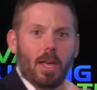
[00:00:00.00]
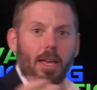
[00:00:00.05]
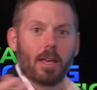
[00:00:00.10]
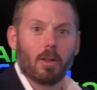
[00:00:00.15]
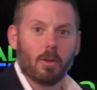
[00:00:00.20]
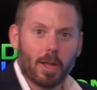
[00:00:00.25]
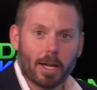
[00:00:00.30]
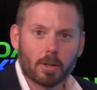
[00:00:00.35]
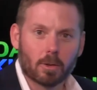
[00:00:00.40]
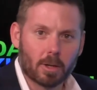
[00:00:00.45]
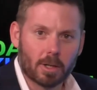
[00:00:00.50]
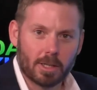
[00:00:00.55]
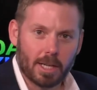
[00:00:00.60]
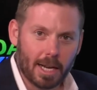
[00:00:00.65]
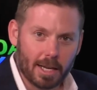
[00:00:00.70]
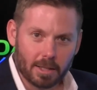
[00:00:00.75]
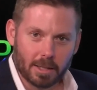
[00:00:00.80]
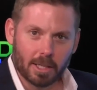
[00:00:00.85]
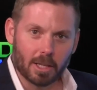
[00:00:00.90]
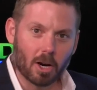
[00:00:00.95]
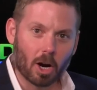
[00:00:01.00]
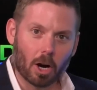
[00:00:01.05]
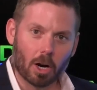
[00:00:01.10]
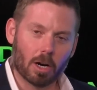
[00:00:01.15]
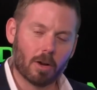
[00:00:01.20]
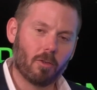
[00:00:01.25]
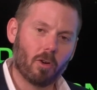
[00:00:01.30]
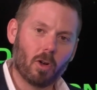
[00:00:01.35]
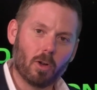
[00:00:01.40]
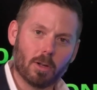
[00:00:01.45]
like Electric Daisy
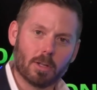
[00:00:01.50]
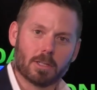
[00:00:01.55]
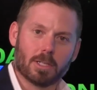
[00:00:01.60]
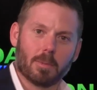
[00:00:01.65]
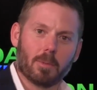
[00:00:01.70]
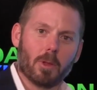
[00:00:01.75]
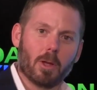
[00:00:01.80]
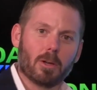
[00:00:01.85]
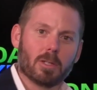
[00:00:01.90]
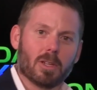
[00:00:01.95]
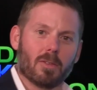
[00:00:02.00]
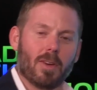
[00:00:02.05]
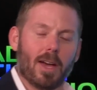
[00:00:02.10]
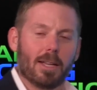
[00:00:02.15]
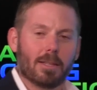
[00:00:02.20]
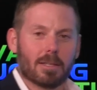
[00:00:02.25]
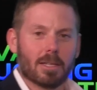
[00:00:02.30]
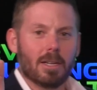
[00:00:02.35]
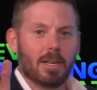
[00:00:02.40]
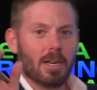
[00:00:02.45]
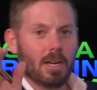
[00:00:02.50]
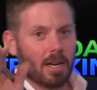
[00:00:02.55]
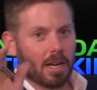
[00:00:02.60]
Carnival and some of those events,